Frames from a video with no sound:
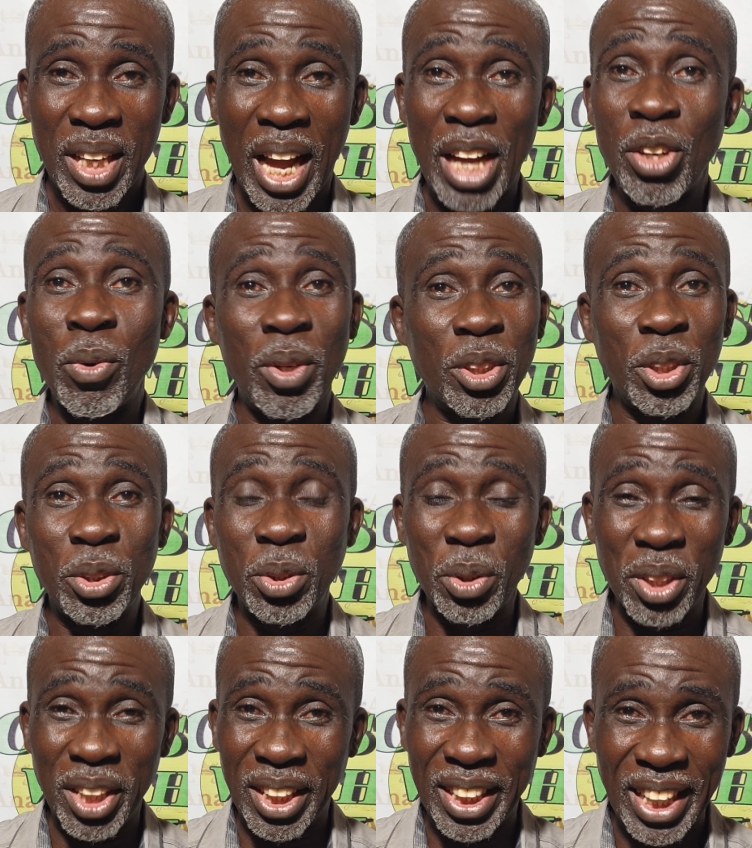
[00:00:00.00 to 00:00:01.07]
I don't want you to
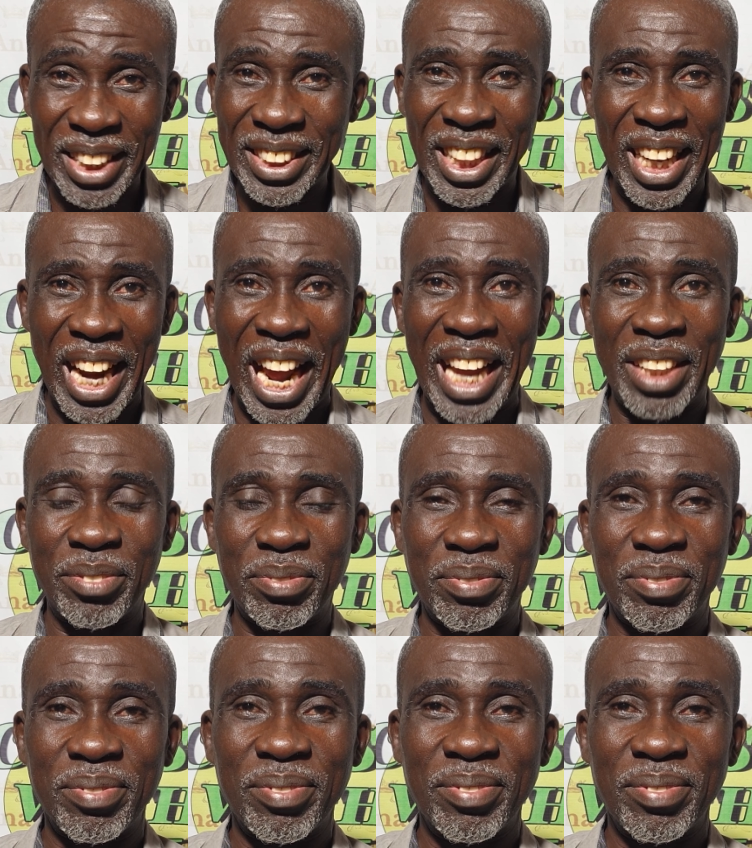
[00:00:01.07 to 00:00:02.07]
regret in life.